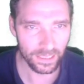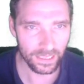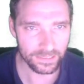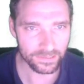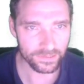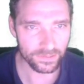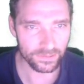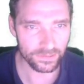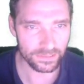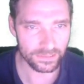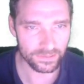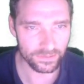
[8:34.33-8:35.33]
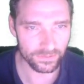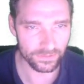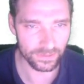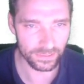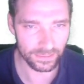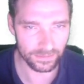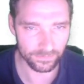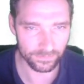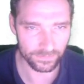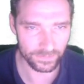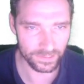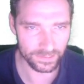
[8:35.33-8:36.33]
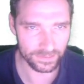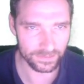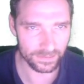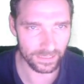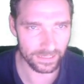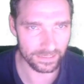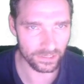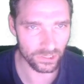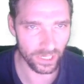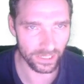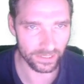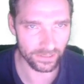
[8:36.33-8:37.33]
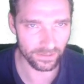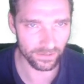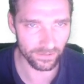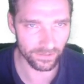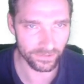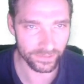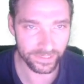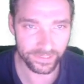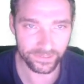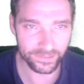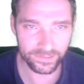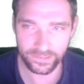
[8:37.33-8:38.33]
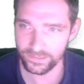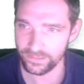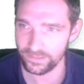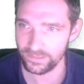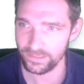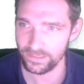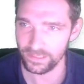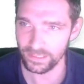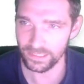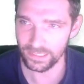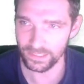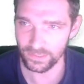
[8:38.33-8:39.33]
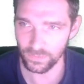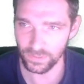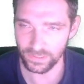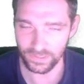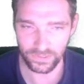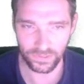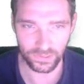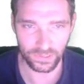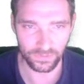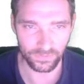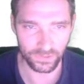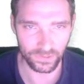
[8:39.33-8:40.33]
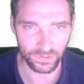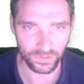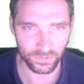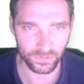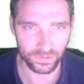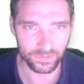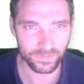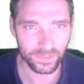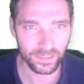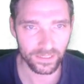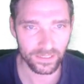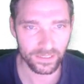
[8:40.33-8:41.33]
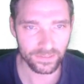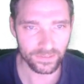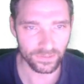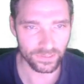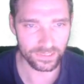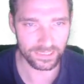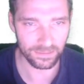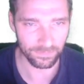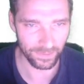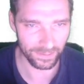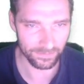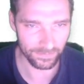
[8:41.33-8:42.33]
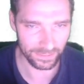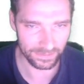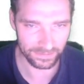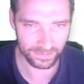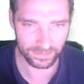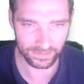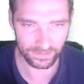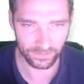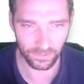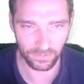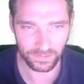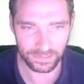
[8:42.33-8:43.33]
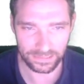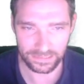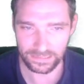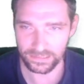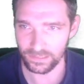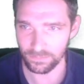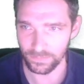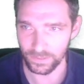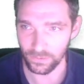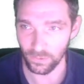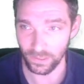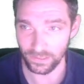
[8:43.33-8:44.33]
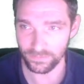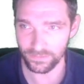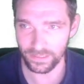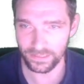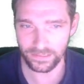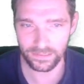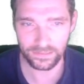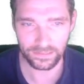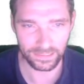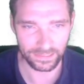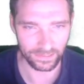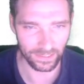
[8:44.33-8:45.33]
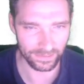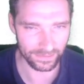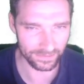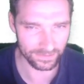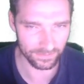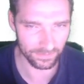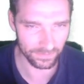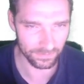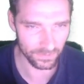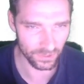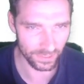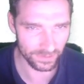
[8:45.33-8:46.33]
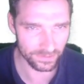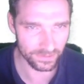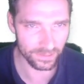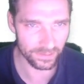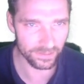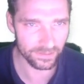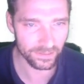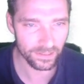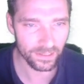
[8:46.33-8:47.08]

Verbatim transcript: And so you need to um, just kind of check all the years as well as searching for your school. So just keep that in mind that you only need it to be qualified. Like I think some of them changed there.